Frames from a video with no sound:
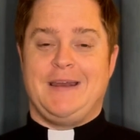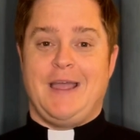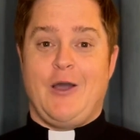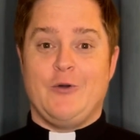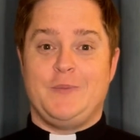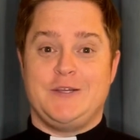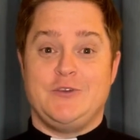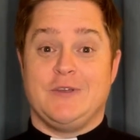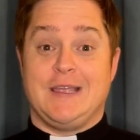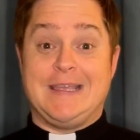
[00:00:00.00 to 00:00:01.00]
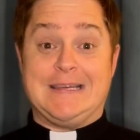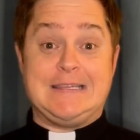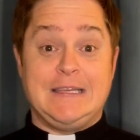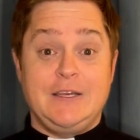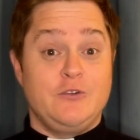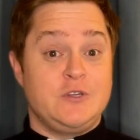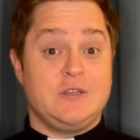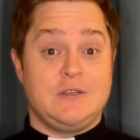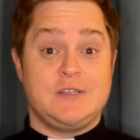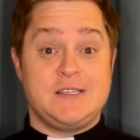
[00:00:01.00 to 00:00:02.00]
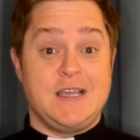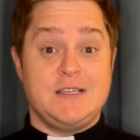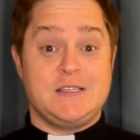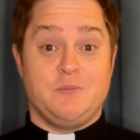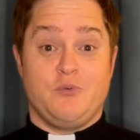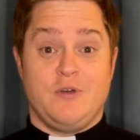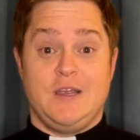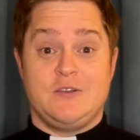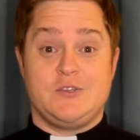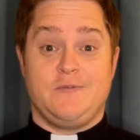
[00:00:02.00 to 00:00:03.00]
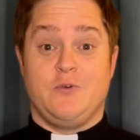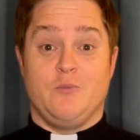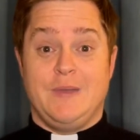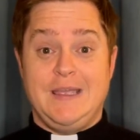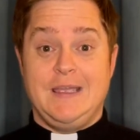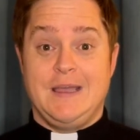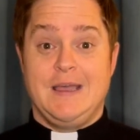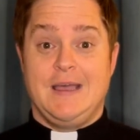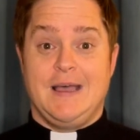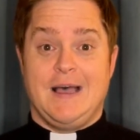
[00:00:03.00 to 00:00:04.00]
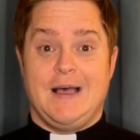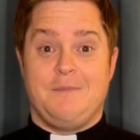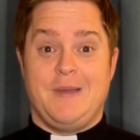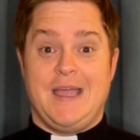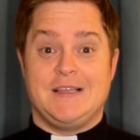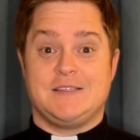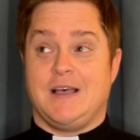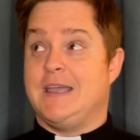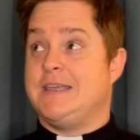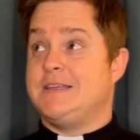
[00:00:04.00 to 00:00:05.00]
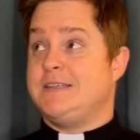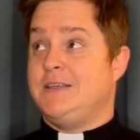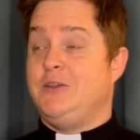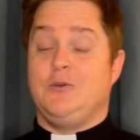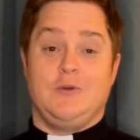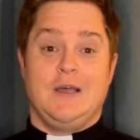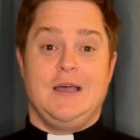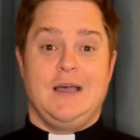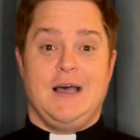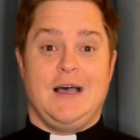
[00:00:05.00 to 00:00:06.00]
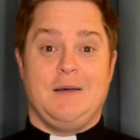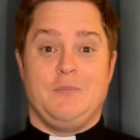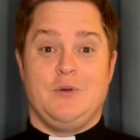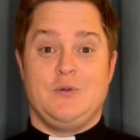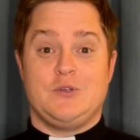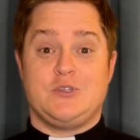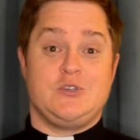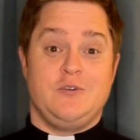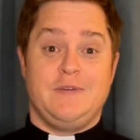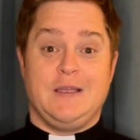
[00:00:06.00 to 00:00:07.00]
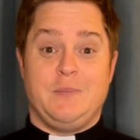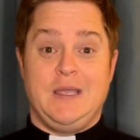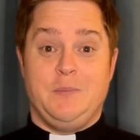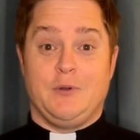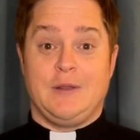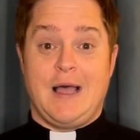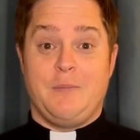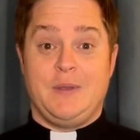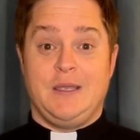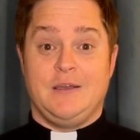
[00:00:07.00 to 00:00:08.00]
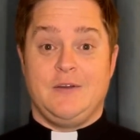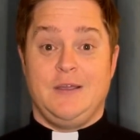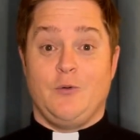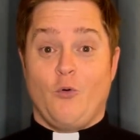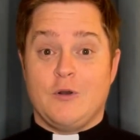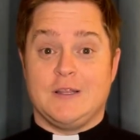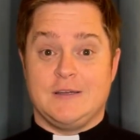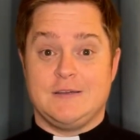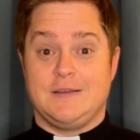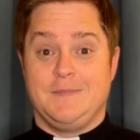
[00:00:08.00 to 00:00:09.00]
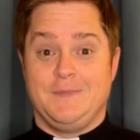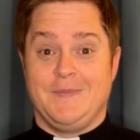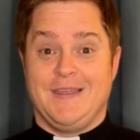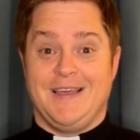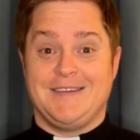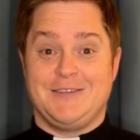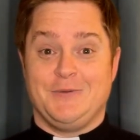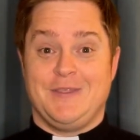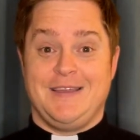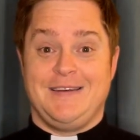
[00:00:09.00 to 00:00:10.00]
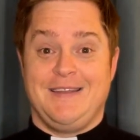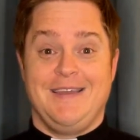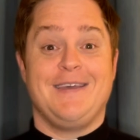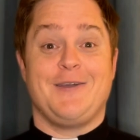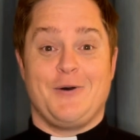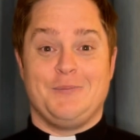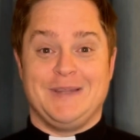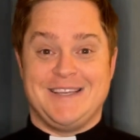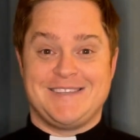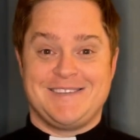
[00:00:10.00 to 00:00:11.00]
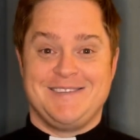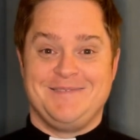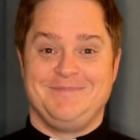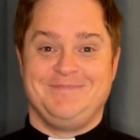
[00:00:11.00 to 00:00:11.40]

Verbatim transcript: and I hope that you can continue to say some prayers for me um, as I continue um, serving people up here in Auckland. Until then, God bless.